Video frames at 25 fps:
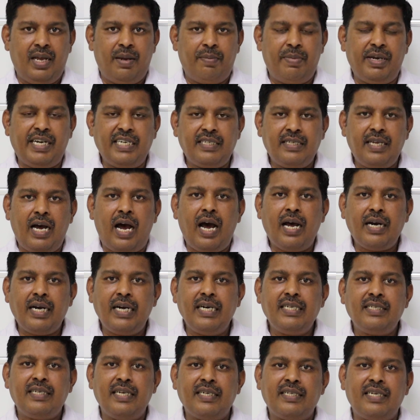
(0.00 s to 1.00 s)
Because the
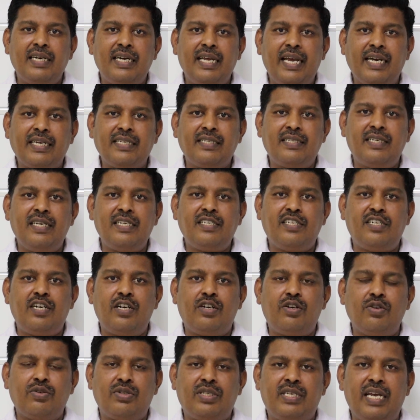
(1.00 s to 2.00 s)
organization
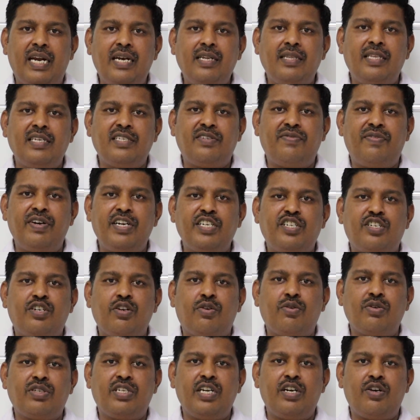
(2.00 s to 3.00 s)
exists to sell these finished
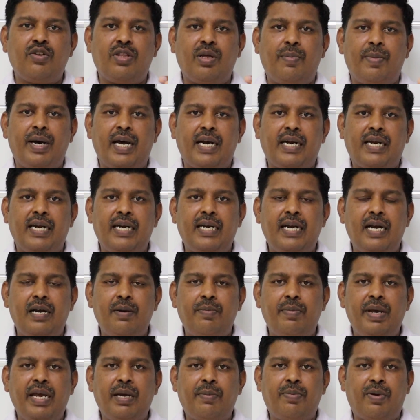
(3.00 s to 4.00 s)
goods into the market
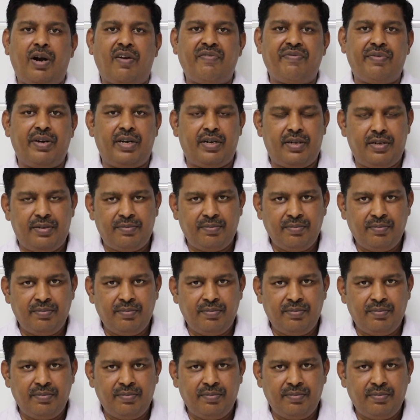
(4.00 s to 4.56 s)
and make profit.